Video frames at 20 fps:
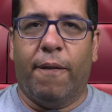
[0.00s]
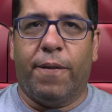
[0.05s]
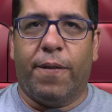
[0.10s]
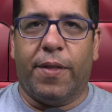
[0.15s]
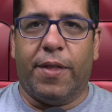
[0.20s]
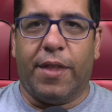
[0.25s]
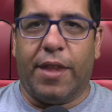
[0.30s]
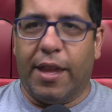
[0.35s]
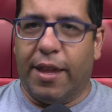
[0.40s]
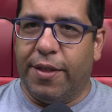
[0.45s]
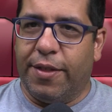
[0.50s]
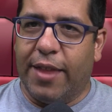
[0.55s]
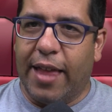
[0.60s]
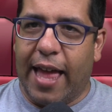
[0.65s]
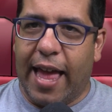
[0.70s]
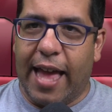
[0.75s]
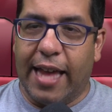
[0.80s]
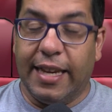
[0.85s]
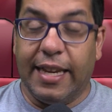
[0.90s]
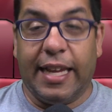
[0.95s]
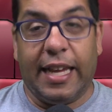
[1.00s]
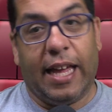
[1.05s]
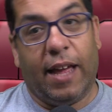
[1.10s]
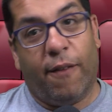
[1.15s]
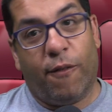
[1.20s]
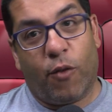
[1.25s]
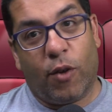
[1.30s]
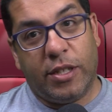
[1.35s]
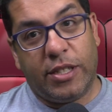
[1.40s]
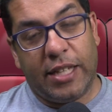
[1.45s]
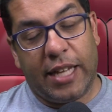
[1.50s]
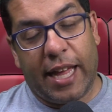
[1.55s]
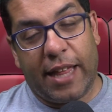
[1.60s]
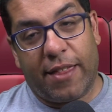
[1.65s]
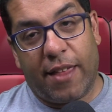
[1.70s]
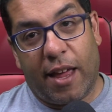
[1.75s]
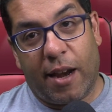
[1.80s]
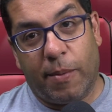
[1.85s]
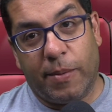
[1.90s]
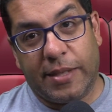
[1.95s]
The ending, originally I
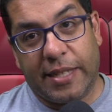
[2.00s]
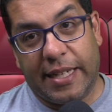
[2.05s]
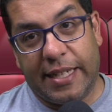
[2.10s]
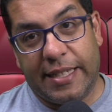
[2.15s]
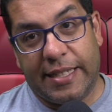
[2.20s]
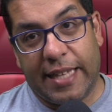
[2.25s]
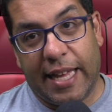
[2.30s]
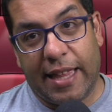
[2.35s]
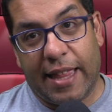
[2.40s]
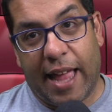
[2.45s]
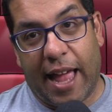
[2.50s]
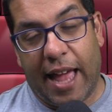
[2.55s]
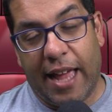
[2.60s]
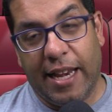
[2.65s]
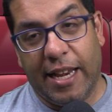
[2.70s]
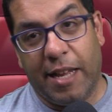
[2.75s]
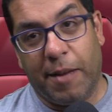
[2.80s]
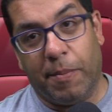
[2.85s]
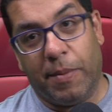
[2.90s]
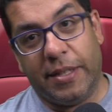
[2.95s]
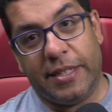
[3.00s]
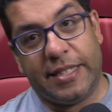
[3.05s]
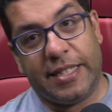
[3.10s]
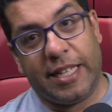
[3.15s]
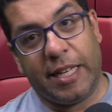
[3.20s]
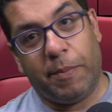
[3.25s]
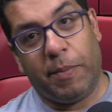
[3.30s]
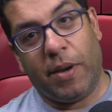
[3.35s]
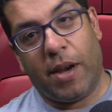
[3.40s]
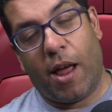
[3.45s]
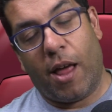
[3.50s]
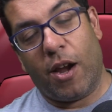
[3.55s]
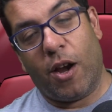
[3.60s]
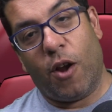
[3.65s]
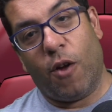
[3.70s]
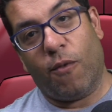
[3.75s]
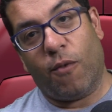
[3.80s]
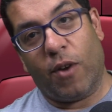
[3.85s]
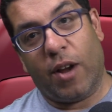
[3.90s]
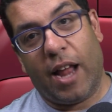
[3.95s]
thought I was going to say the ending, but sleeping on it
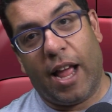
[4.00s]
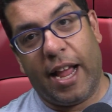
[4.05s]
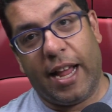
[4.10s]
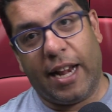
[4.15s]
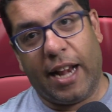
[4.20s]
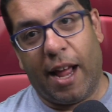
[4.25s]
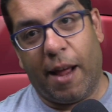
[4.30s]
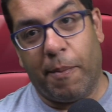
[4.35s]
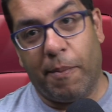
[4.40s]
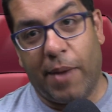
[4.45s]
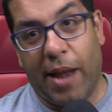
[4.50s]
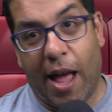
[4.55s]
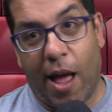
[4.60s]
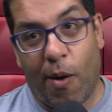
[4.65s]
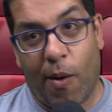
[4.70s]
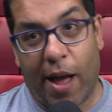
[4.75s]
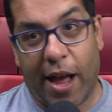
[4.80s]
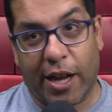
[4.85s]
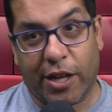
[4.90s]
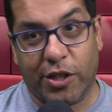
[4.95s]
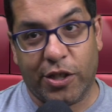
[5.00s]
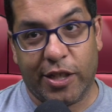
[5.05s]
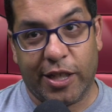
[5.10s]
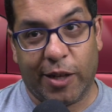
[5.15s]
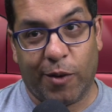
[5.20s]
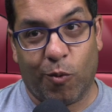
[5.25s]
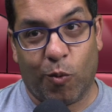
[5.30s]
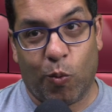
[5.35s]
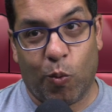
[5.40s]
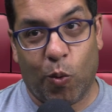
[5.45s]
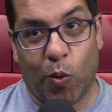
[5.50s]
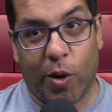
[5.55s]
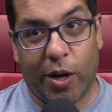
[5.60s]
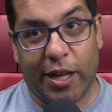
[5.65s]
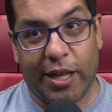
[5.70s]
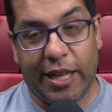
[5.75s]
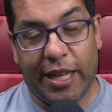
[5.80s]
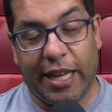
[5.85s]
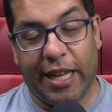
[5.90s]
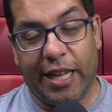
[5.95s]
overnight, I'm now actually
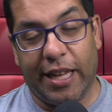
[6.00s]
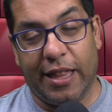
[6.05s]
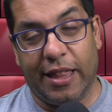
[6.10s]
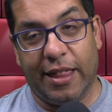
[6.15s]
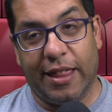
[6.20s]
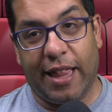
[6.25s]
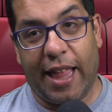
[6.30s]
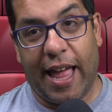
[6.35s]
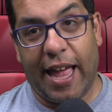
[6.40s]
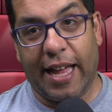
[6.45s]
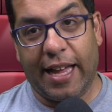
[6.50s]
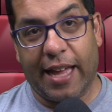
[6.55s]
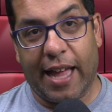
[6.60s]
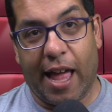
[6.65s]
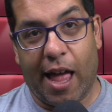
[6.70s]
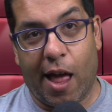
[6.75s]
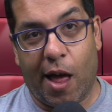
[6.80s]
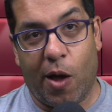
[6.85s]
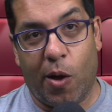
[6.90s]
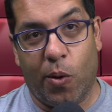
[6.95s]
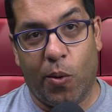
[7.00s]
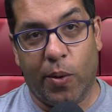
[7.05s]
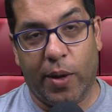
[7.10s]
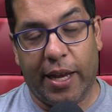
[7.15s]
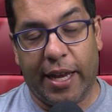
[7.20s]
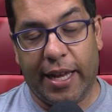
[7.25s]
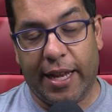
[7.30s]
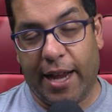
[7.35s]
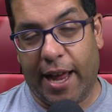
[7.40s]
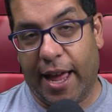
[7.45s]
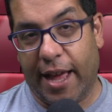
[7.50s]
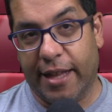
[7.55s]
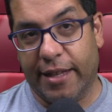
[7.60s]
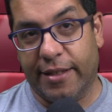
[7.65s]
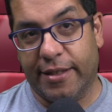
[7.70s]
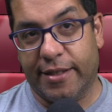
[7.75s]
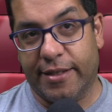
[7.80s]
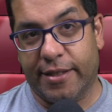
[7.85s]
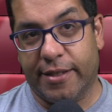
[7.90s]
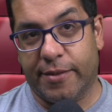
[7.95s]
really like how it
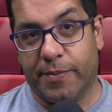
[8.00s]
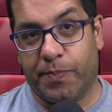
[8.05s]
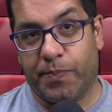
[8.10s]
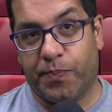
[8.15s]
ends.